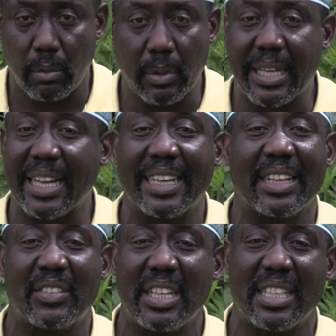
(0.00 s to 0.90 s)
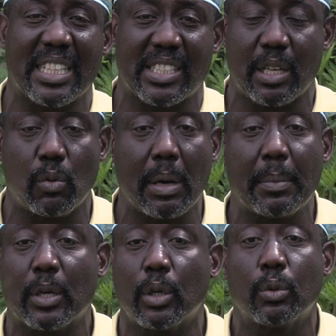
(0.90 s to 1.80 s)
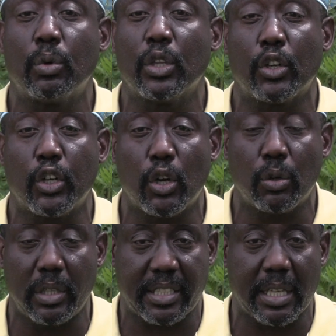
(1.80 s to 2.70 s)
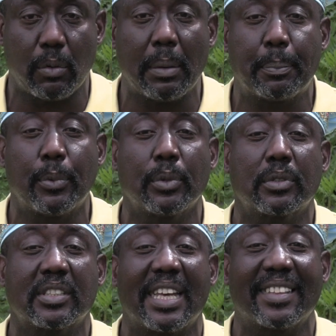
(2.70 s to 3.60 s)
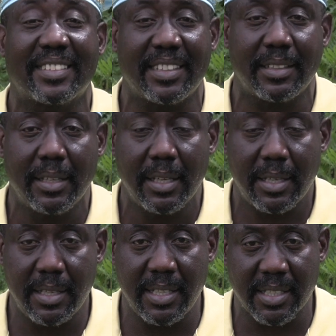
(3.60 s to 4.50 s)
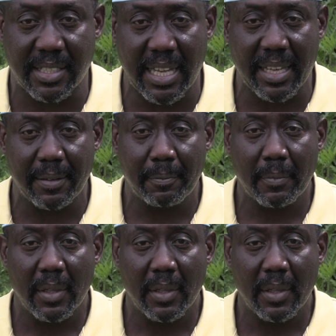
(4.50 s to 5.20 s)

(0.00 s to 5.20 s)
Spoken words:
We cannot drink the same one because we don't know if someone put something inside